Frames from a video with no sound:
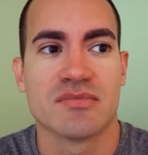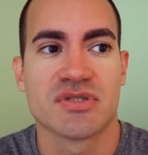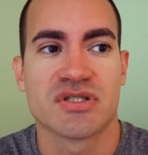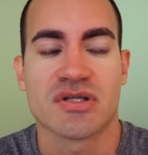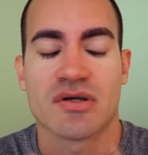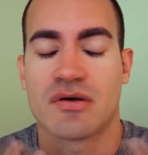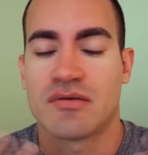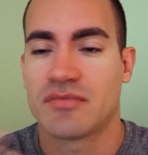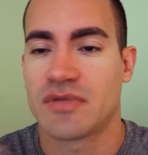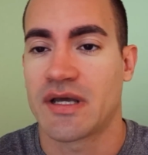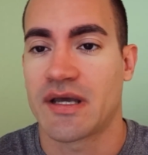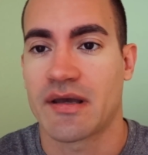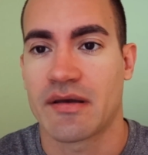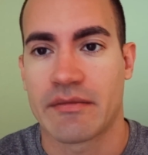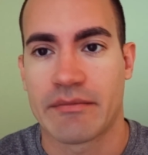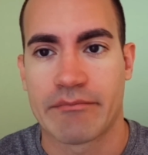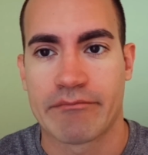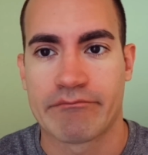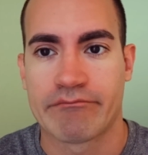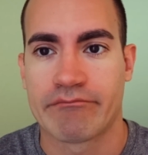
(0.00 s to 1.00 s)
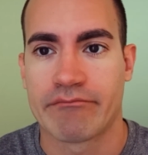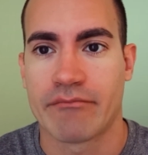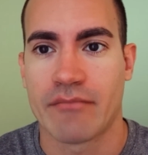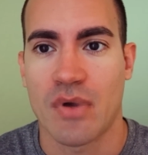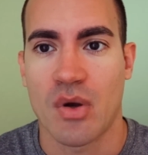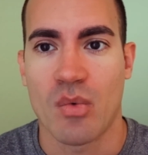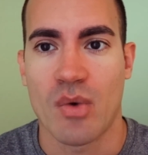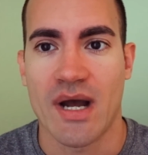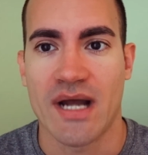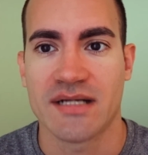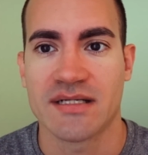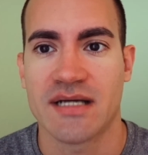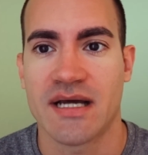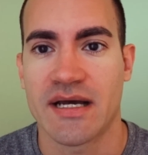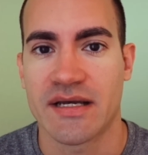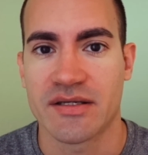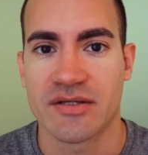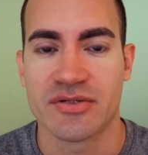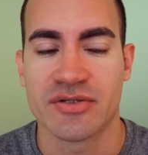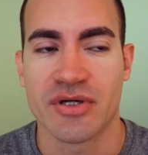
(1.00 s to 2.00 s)
So I'm like, why
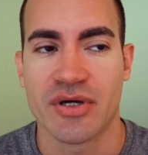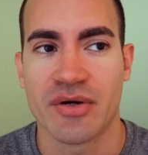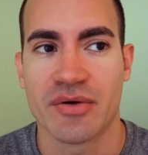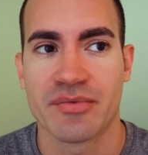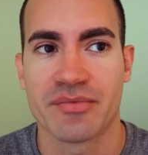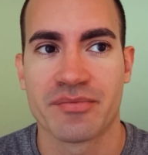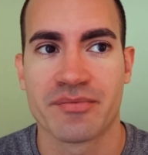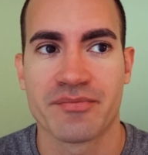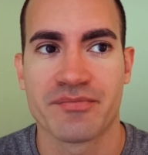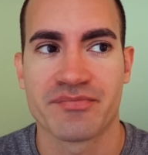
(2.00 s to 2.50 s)
not, you know,